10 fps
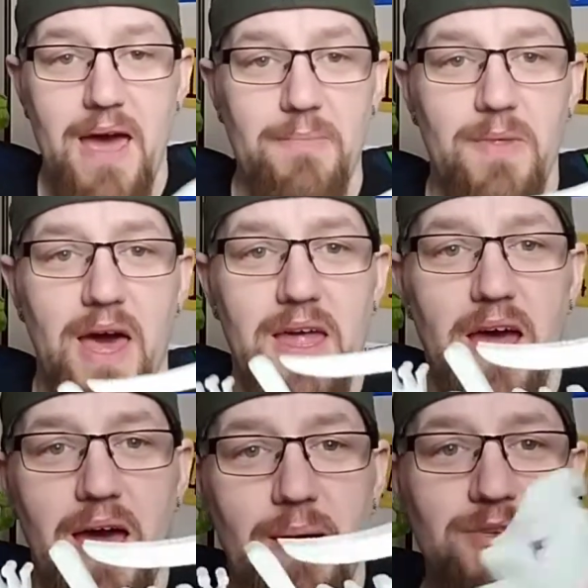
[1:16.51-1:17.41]

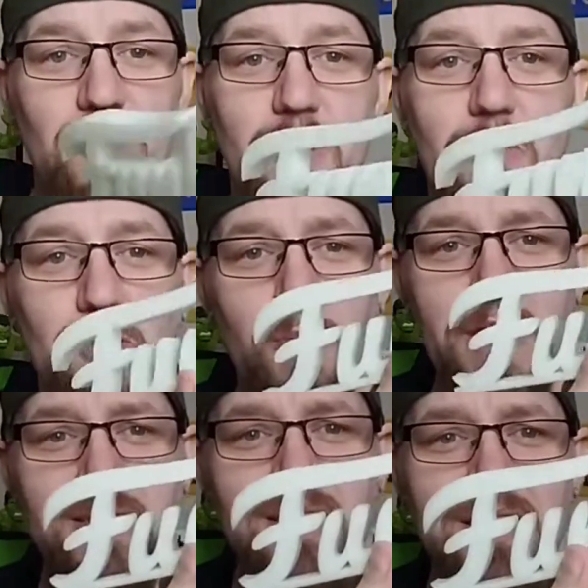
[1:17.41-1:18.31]
I'm showing it both
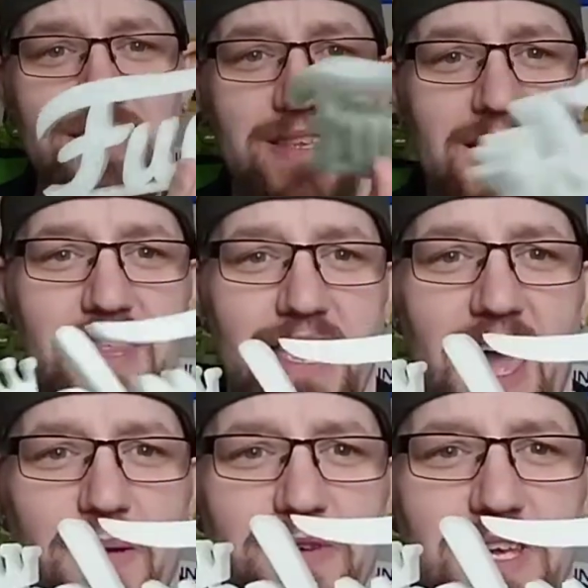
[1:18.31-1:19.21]
ways because in the
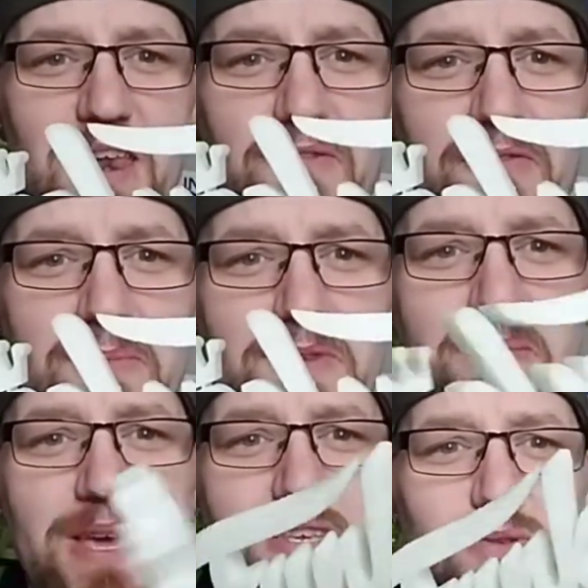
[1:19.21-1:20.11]
camera's kind of flipped to
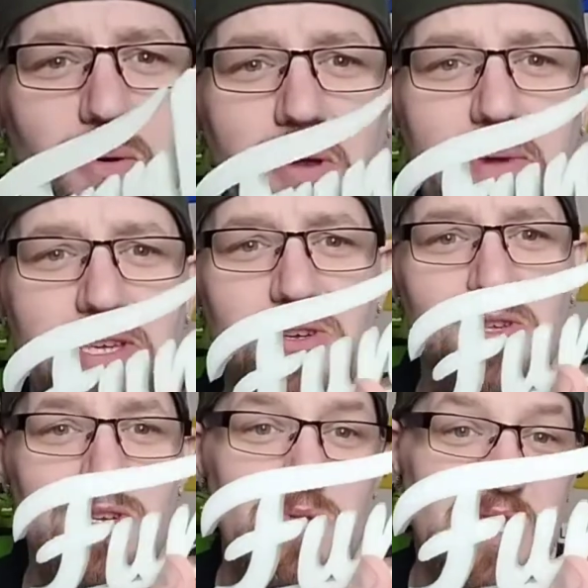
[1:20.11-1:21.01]
me, so I want to make sure
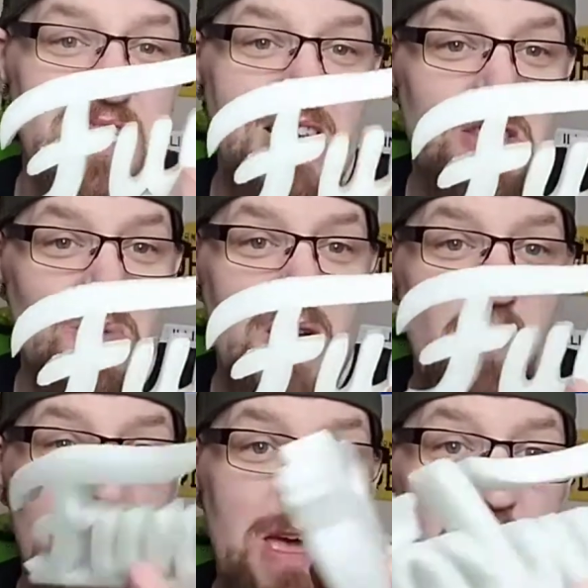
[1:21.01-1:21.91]
that you see it the right
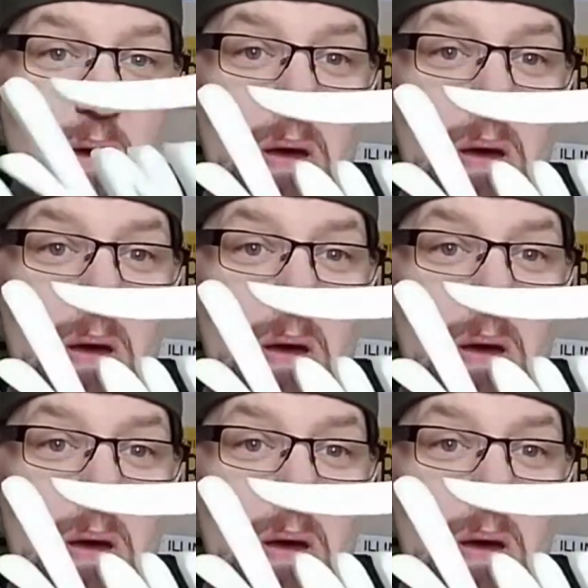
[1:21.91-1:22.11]
way.